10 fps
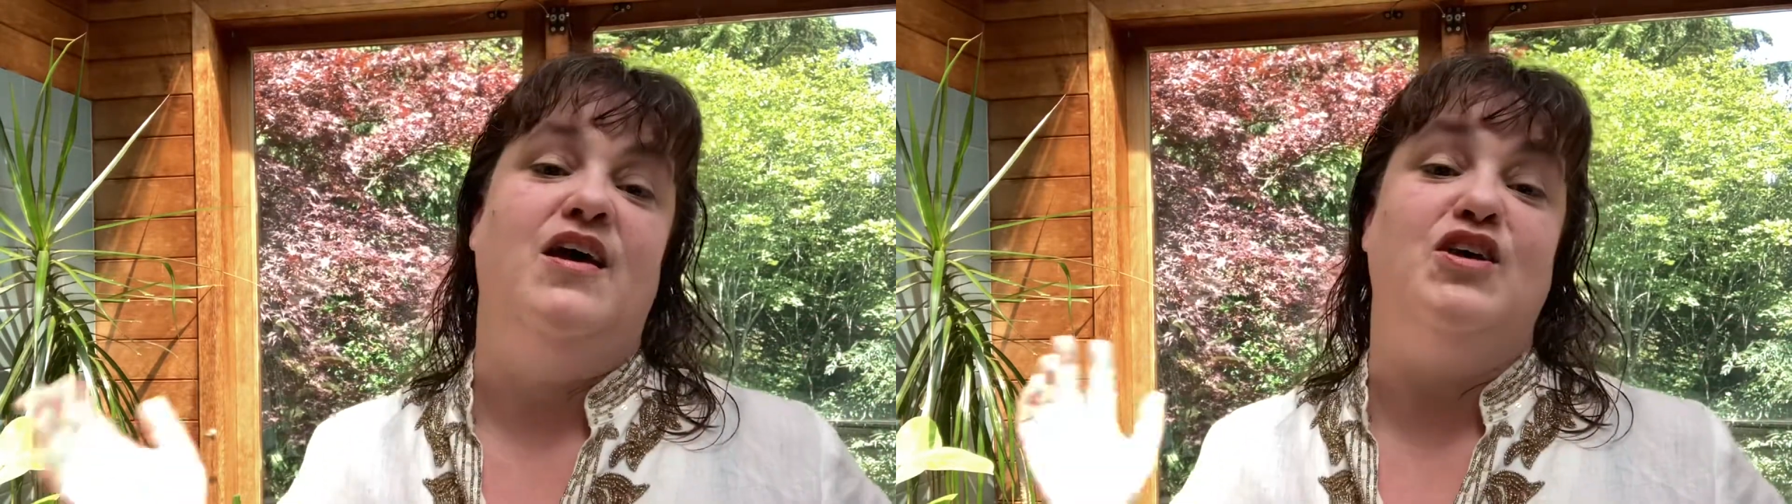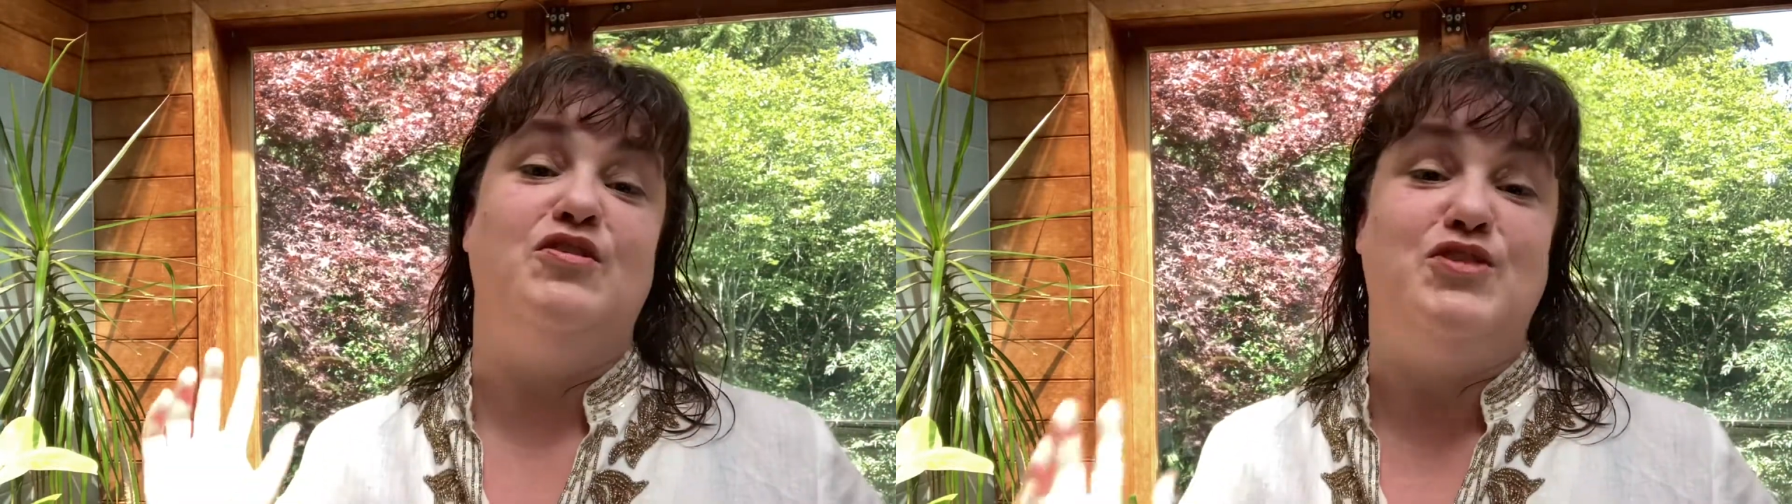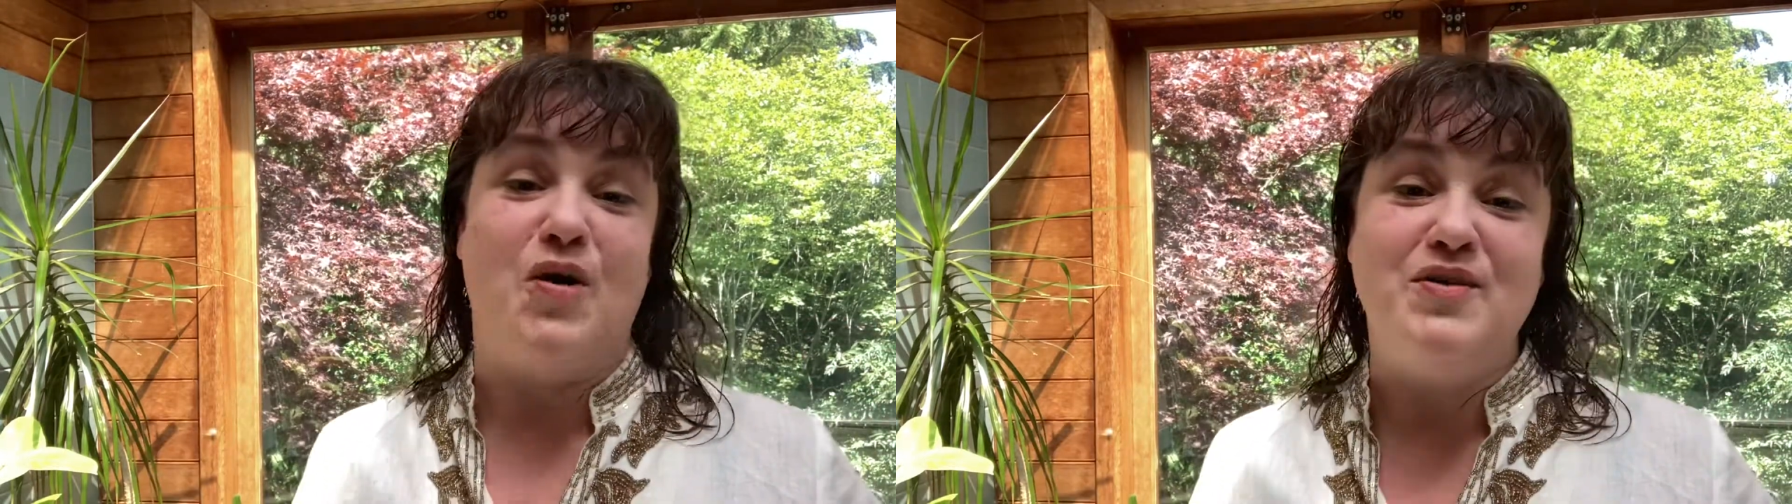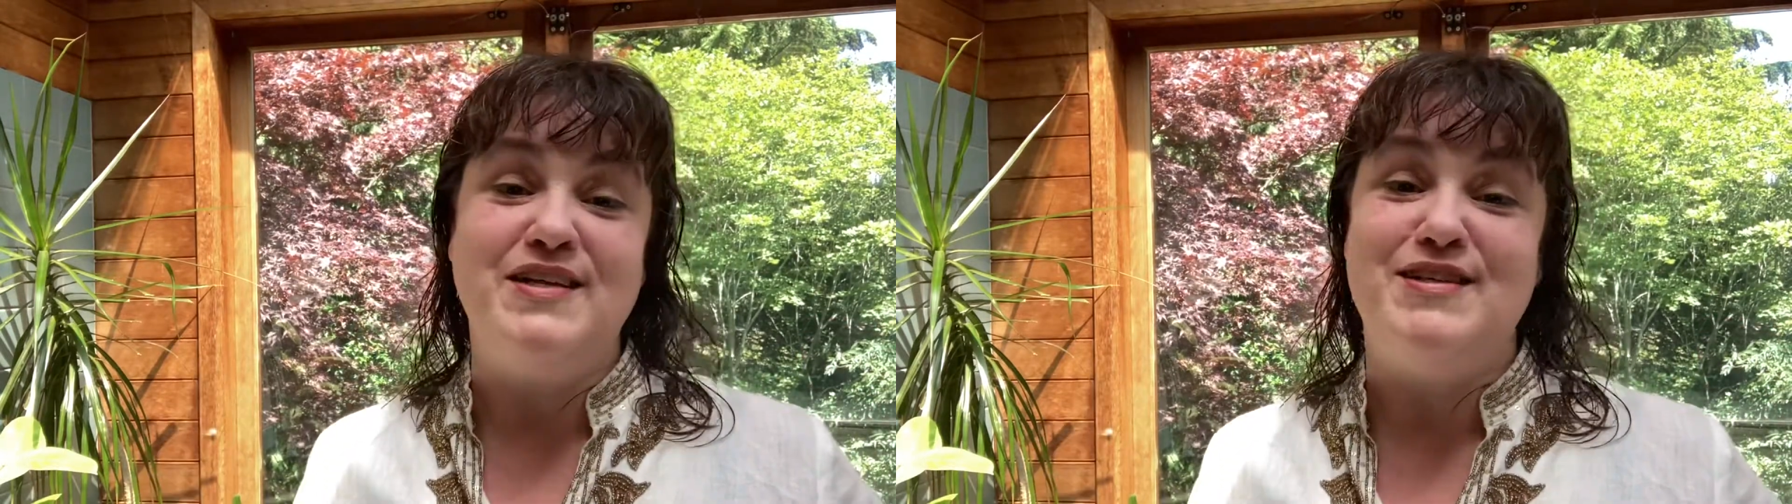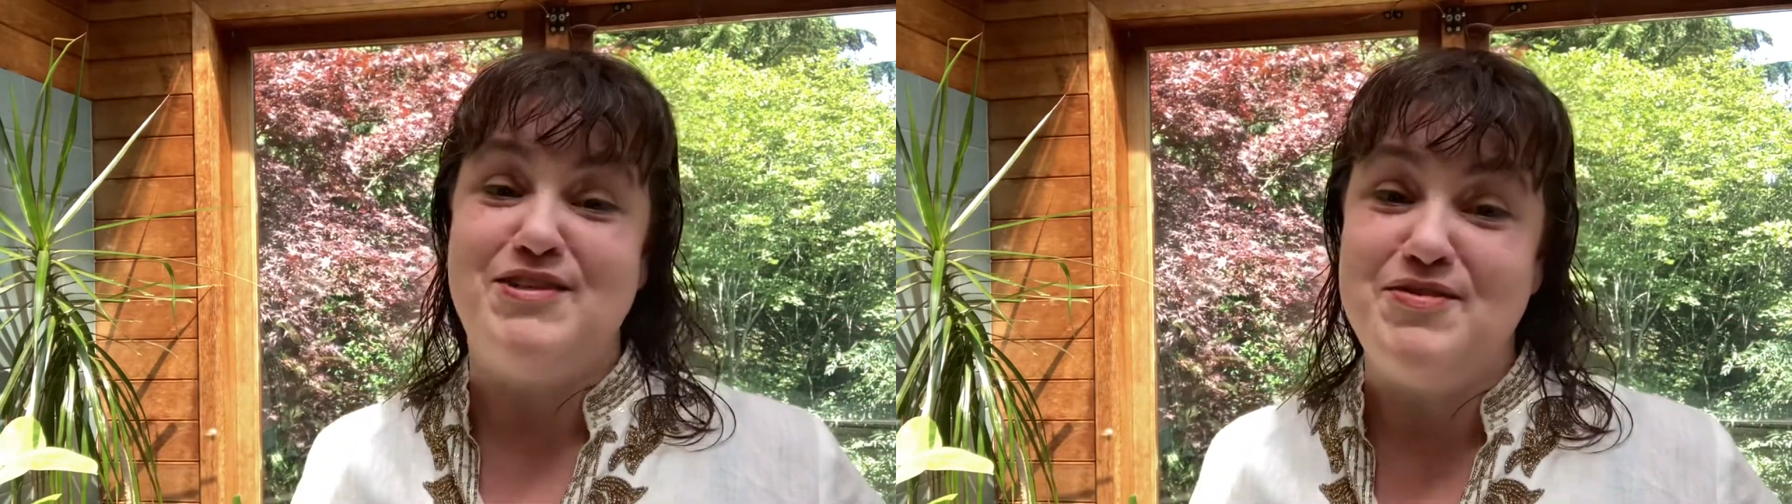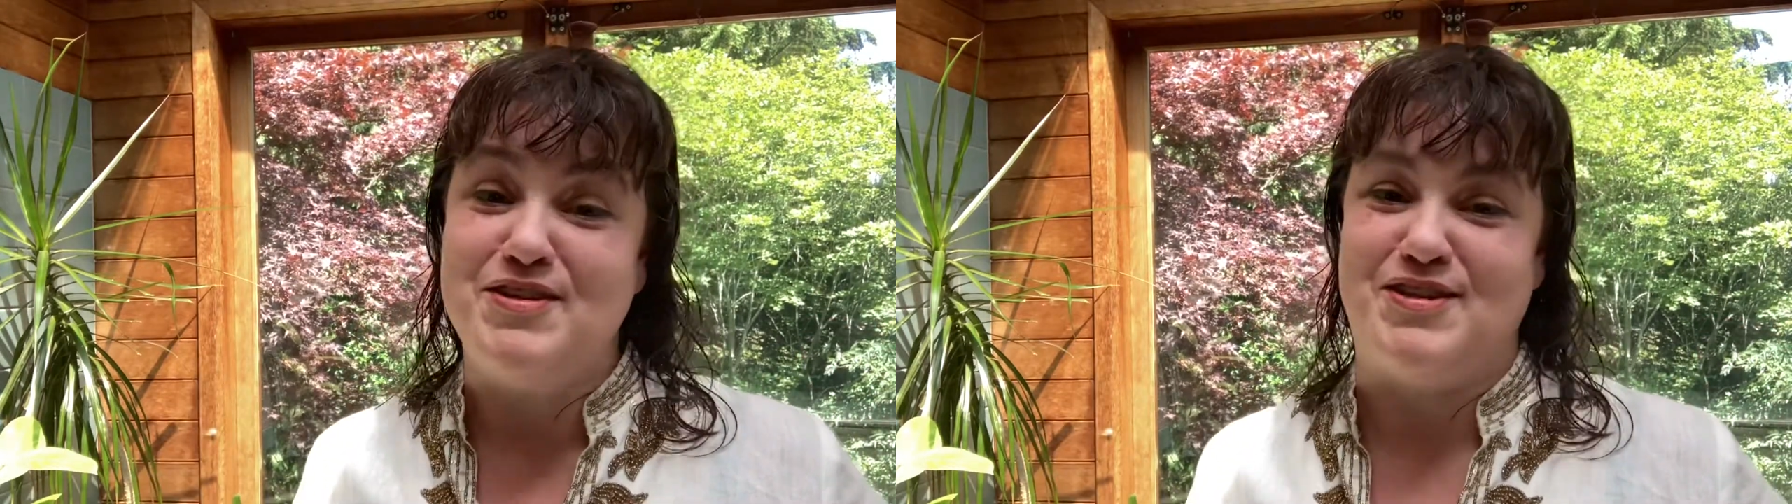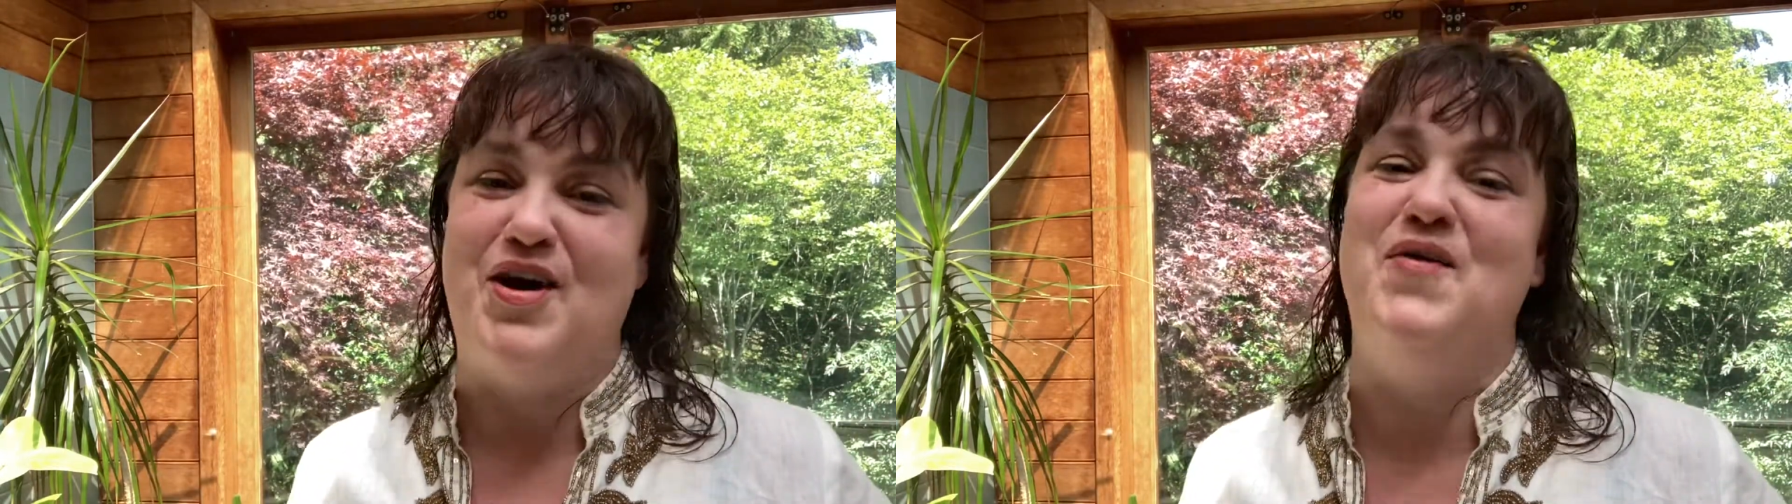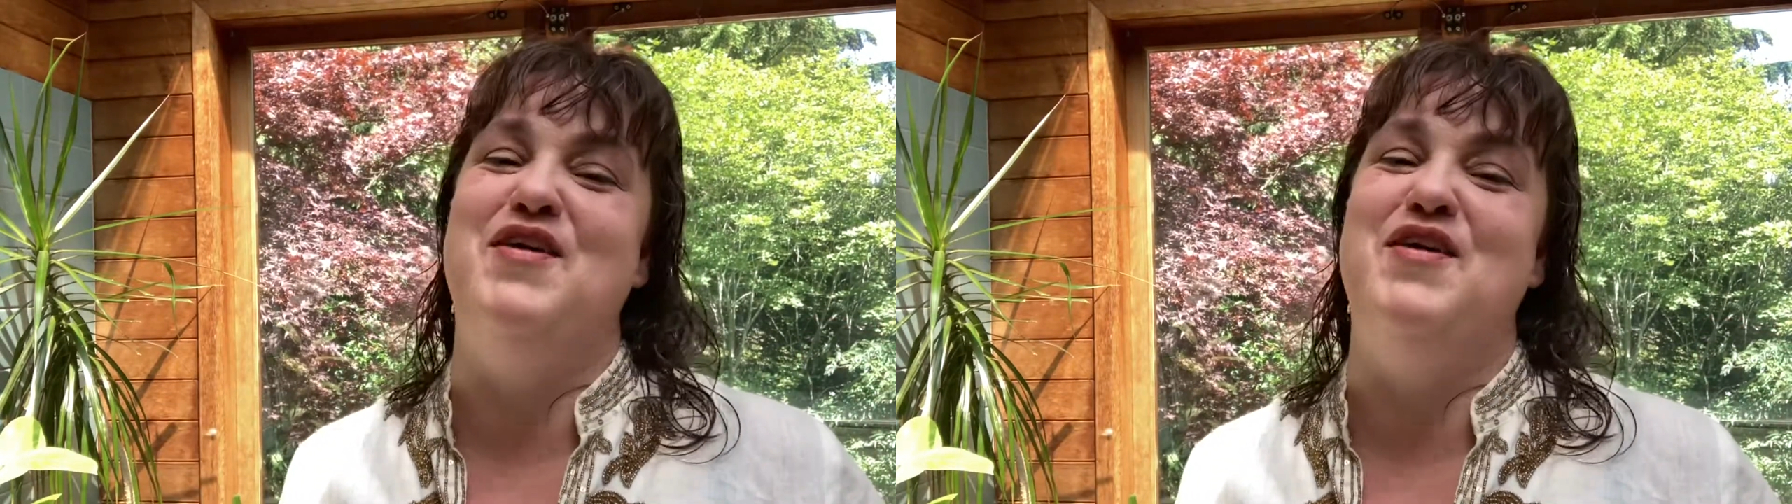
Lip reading: You don't need to do this though